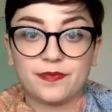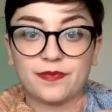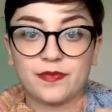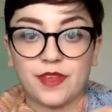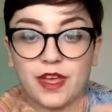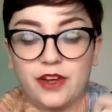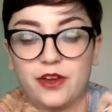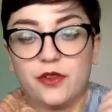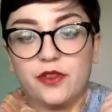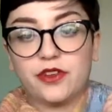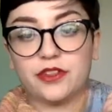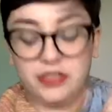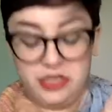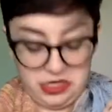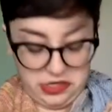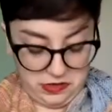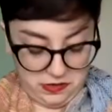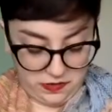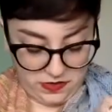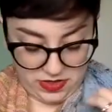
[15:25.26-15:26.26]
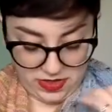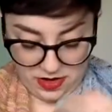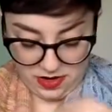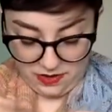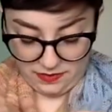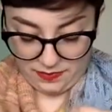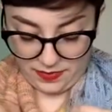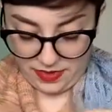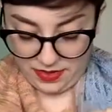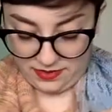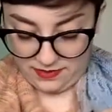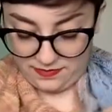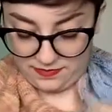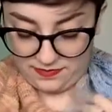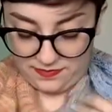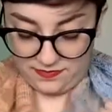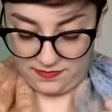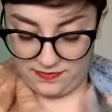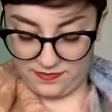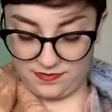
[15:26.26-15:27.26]
I know there's yellow in there, but
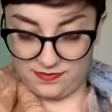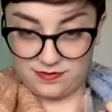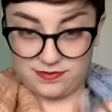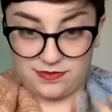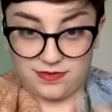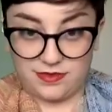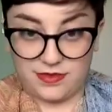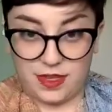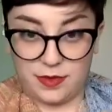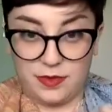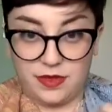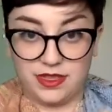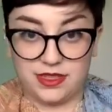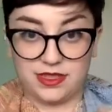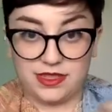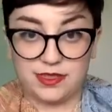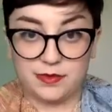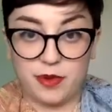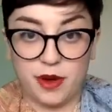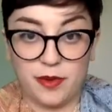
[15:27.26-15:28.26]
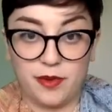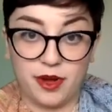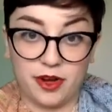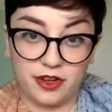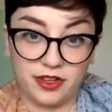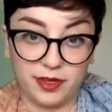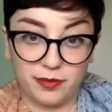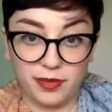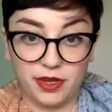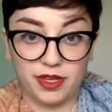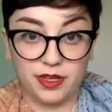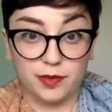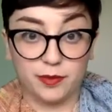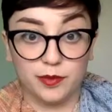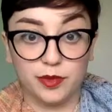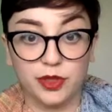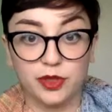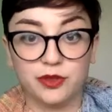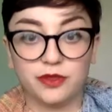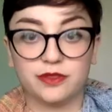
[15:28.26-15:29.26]
I mean, it's primarily pink and
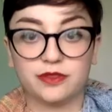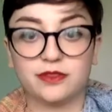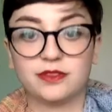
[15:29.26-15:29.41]
blue.